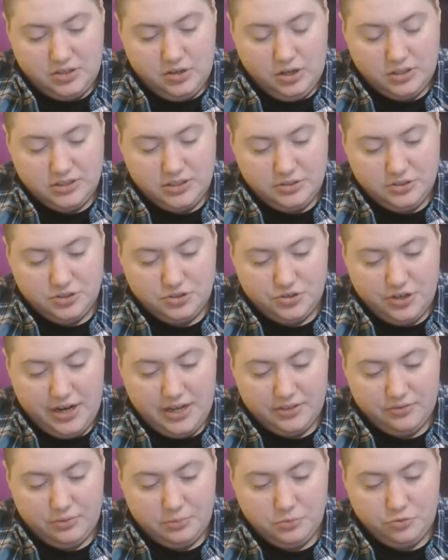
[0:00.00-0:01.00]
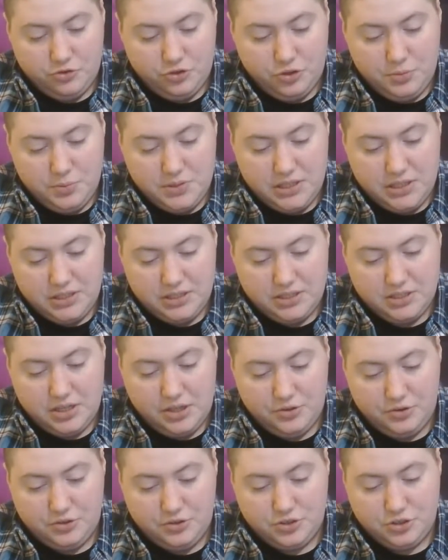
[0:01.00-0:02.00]
got their strength from groups in the
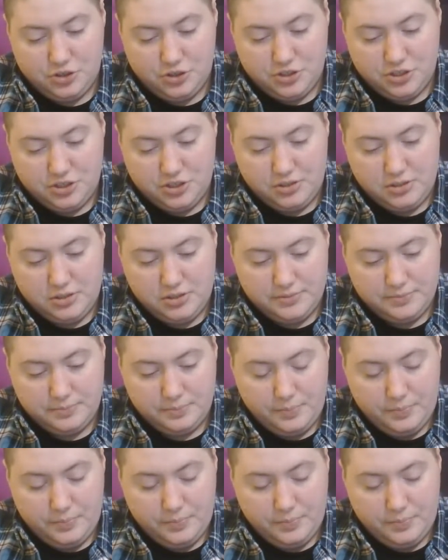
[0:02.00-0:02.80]
southern churches.